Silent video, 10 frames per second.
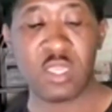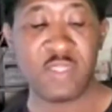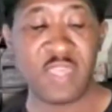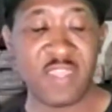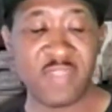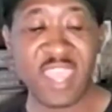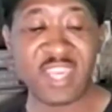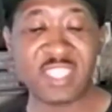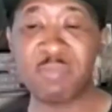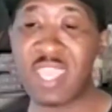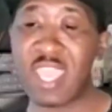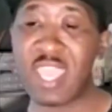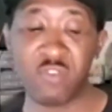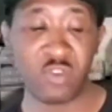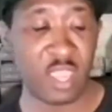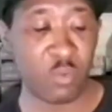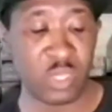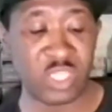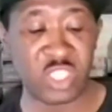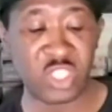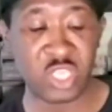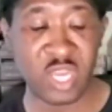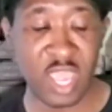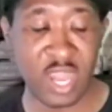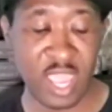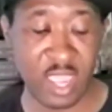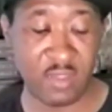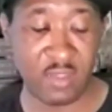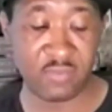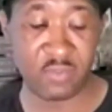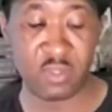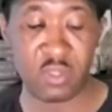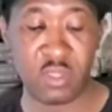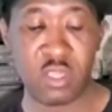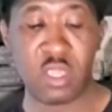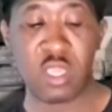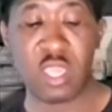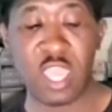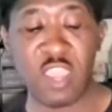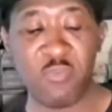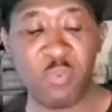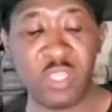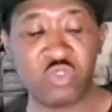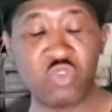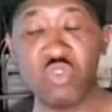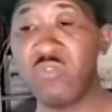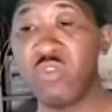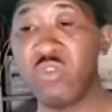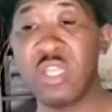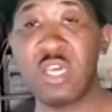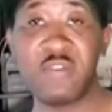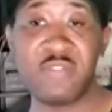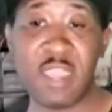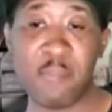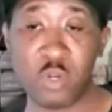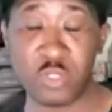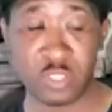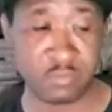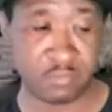that that is behavior that we should not have. If we truly, really love that person,